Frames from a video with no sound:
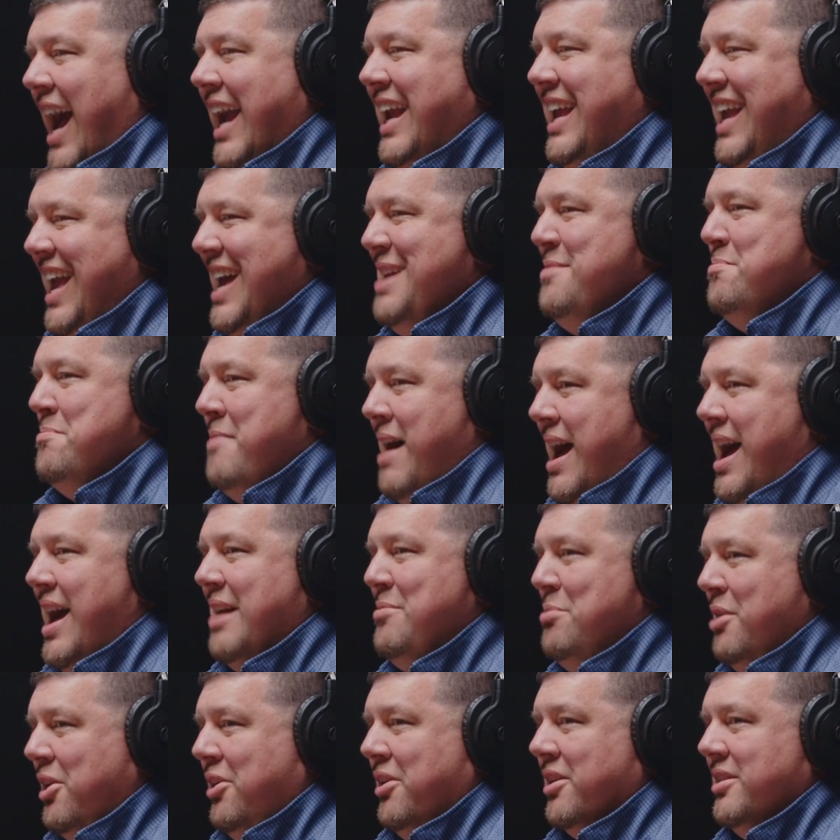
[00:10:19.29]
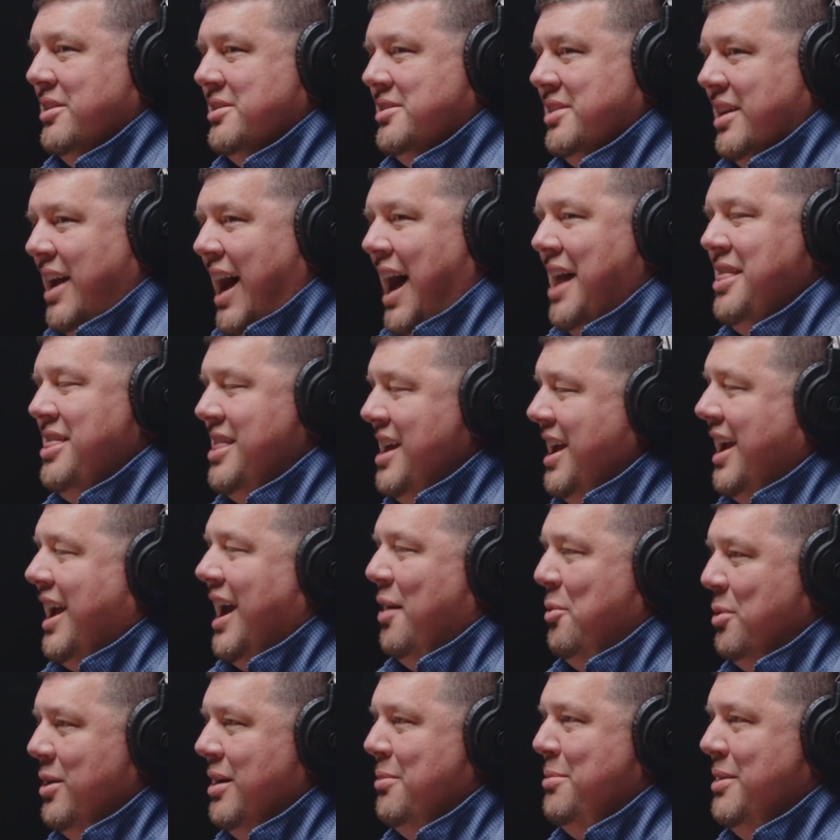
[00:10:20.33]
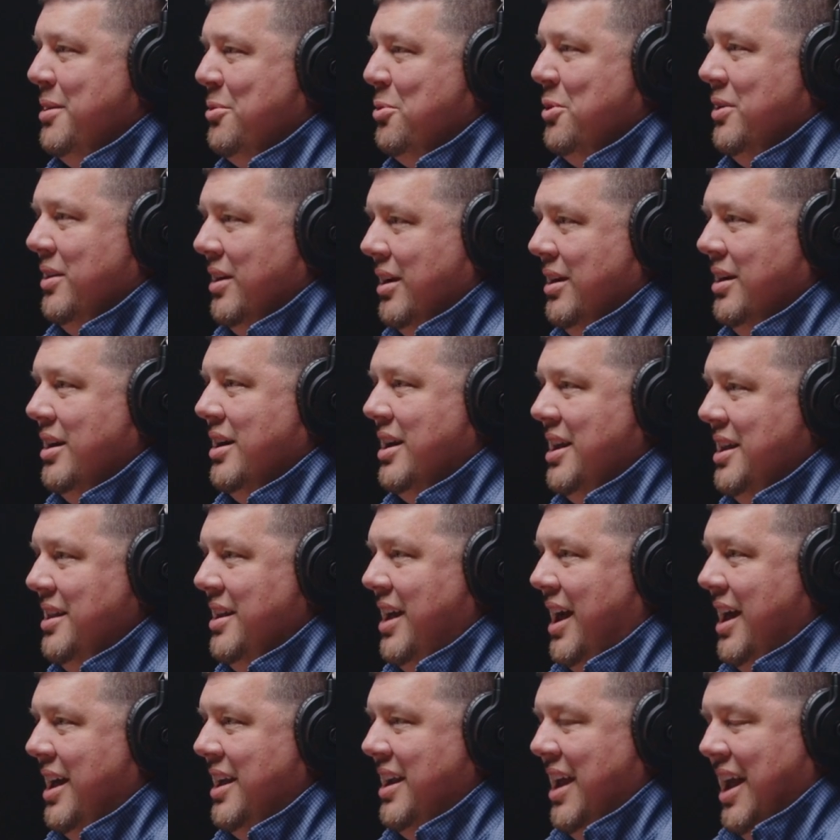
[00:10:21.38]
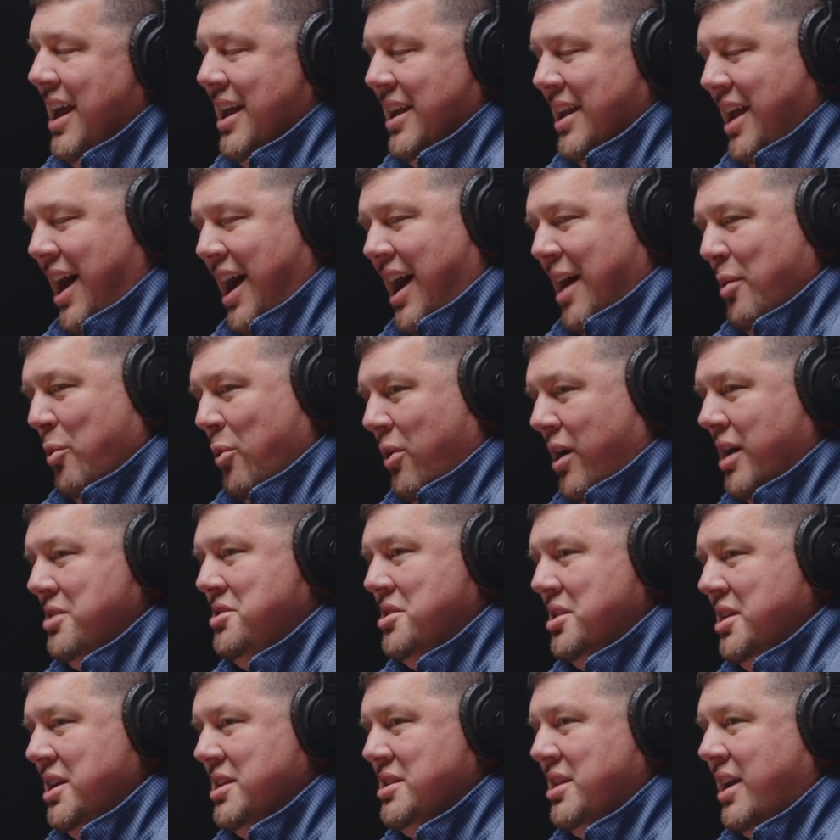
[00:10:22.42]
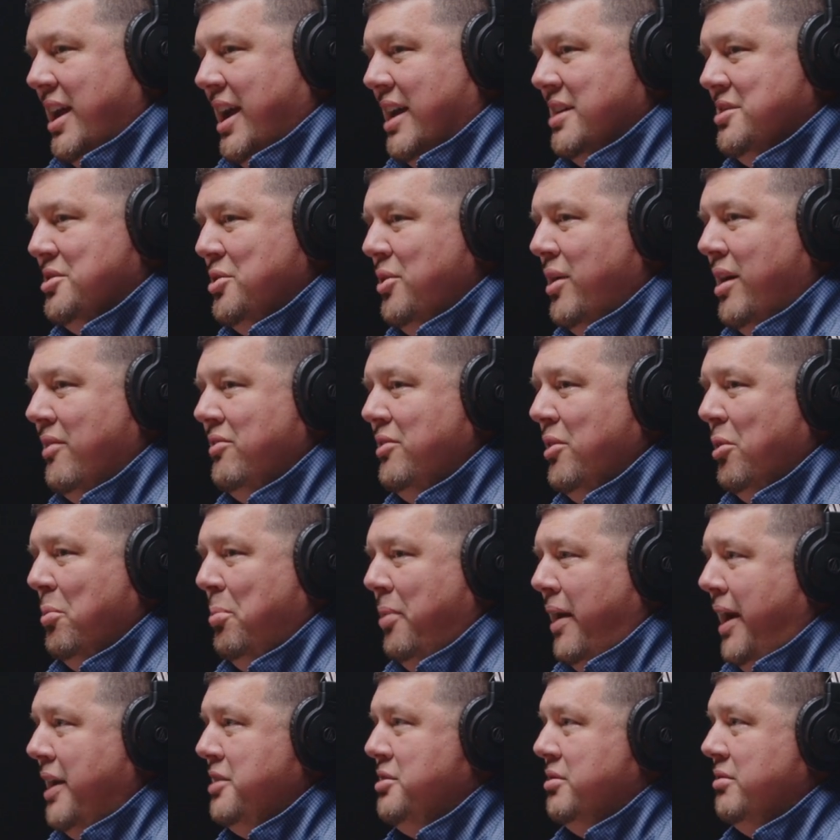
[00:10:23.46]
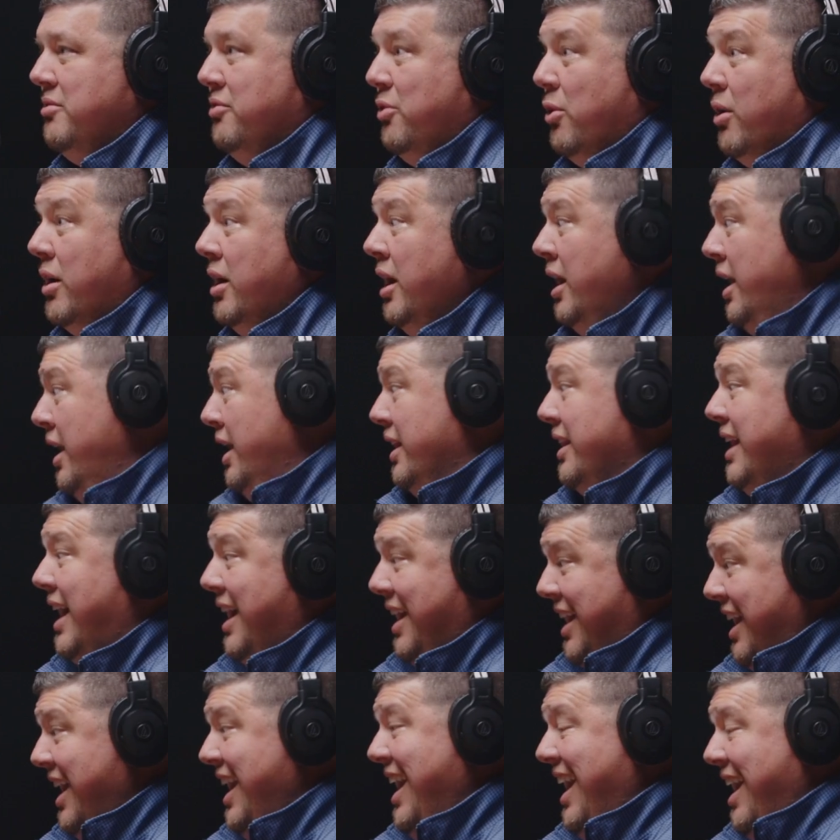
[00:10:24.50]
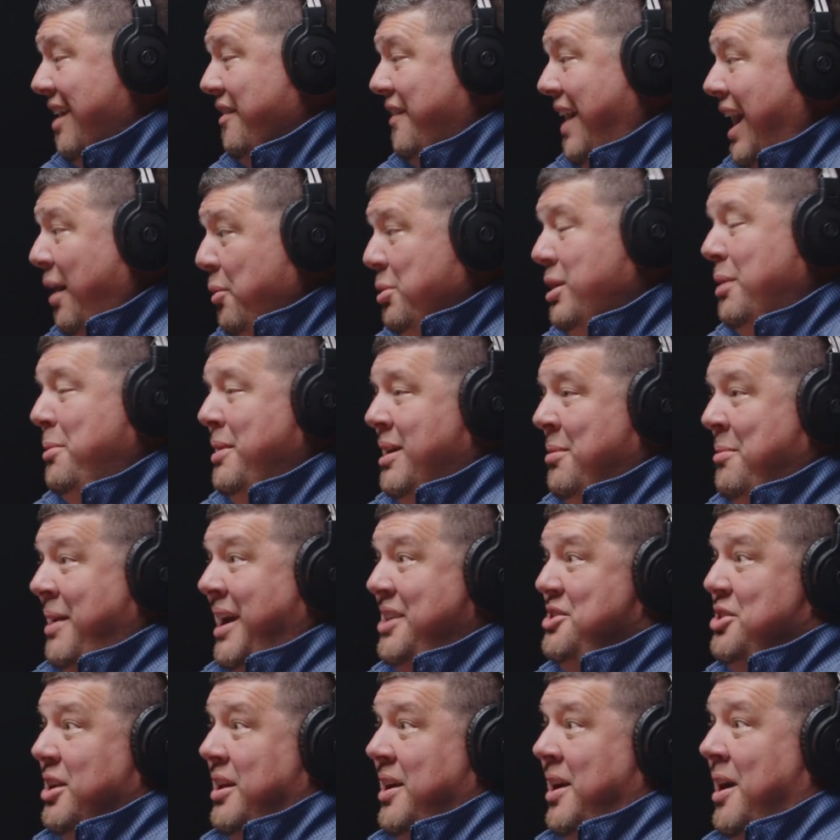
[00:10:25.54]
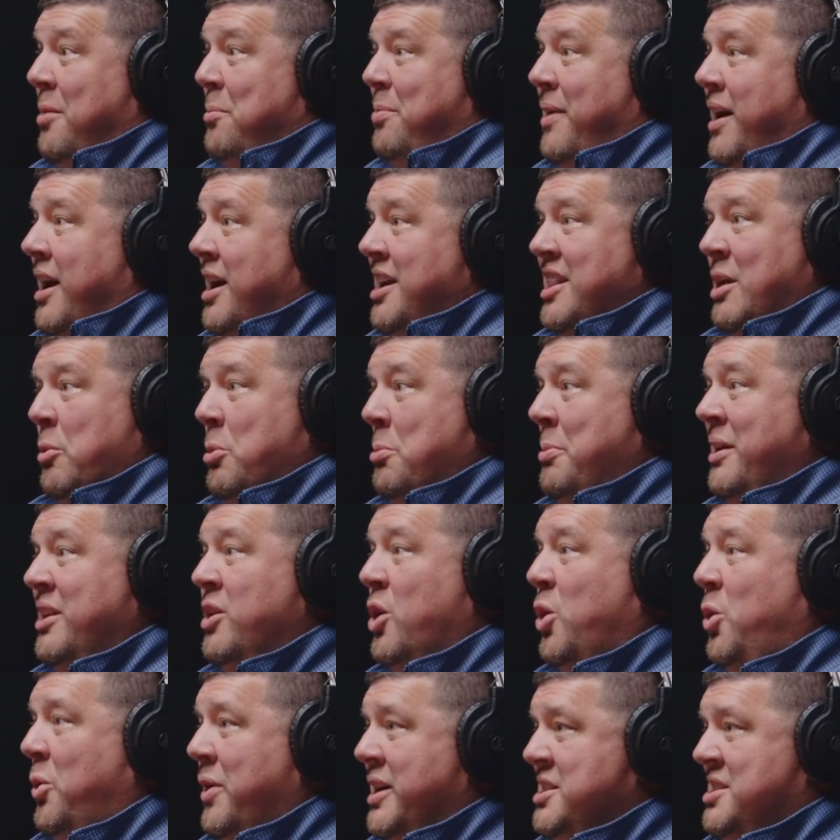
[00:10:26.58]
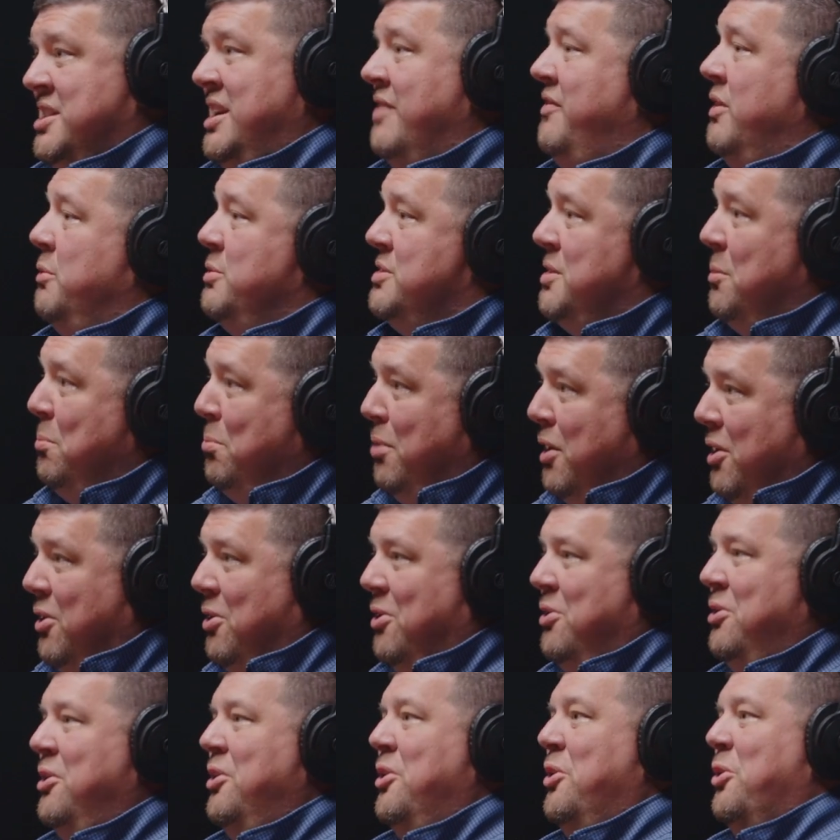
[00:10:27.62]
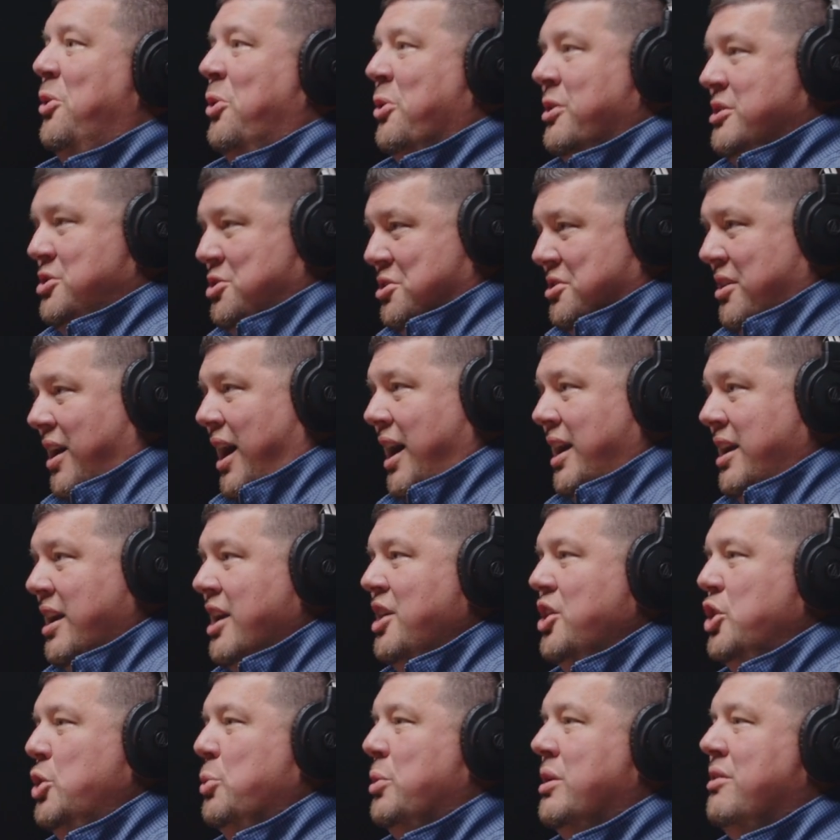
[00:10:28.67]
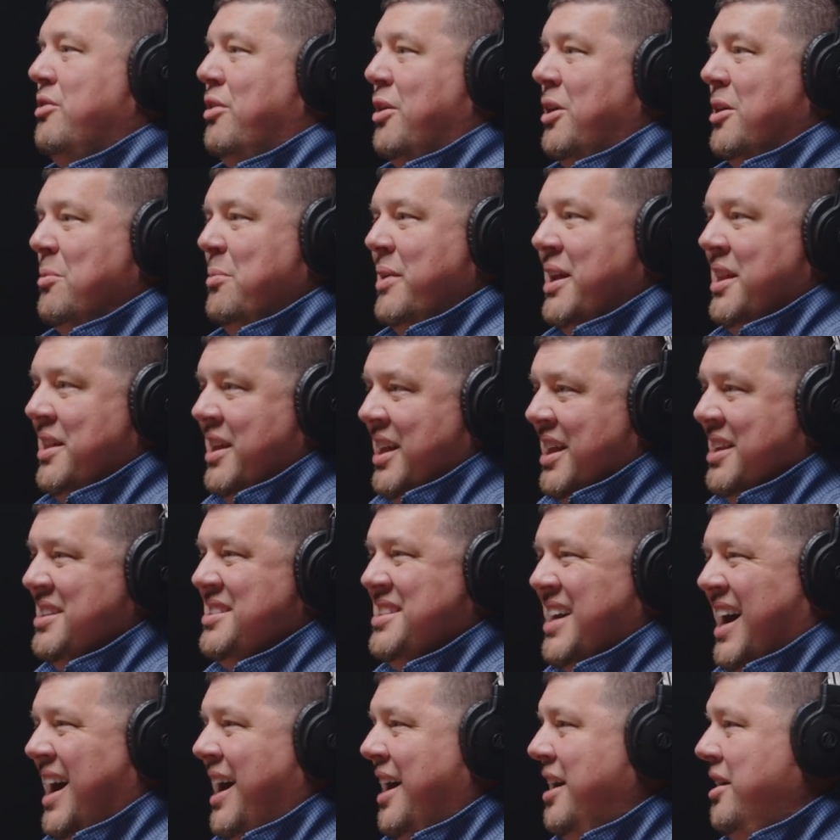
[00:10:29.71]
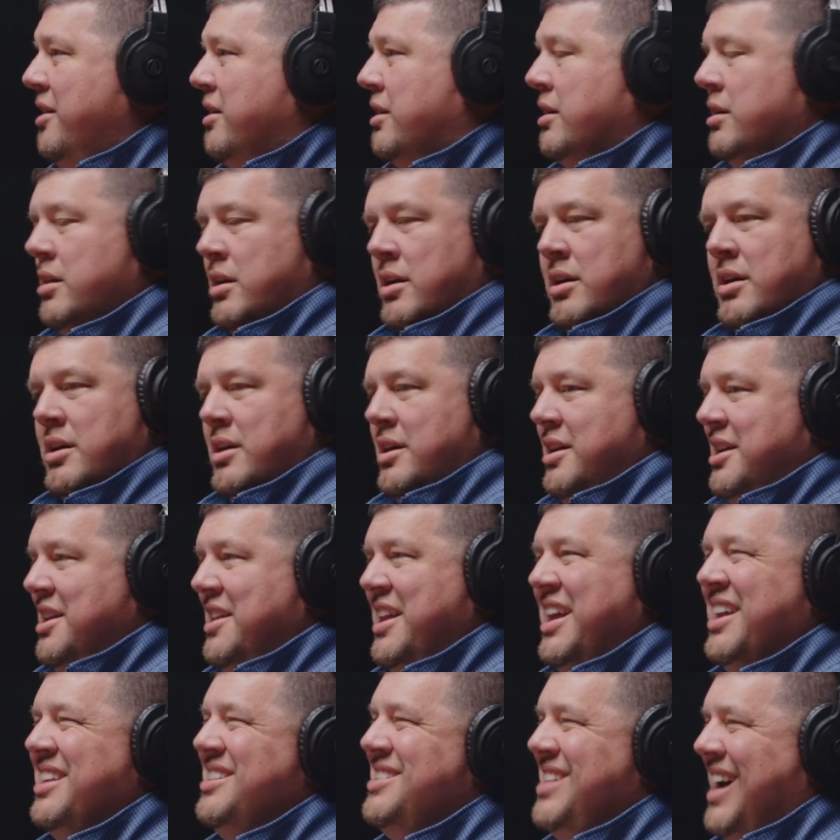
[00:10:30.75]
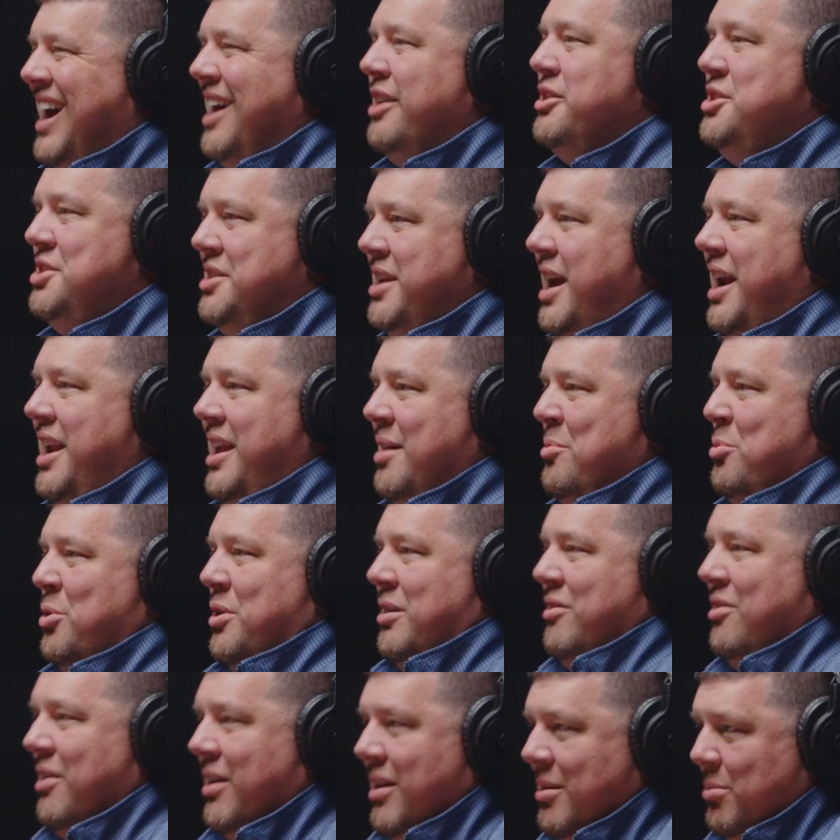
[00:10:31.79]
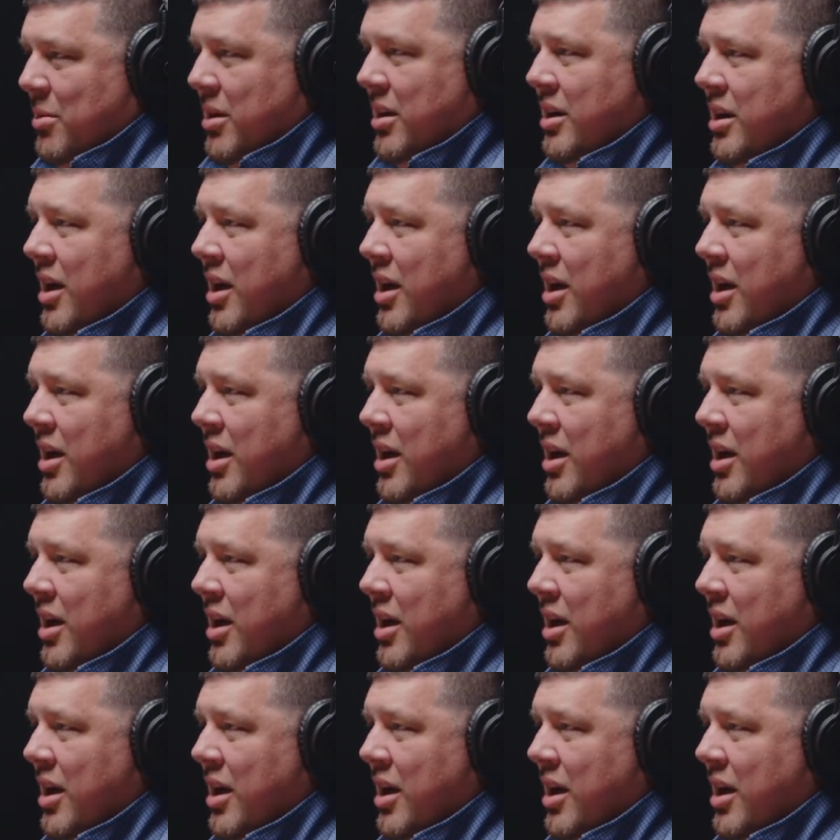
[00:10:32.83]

get mad because I think I would have been really good at that, and I watch these guys who have no passion for it. Like, if I would have been a major league umpire, there would be no question if it was a ball or a strike. You would have heard me in the entire stadium would have heard me.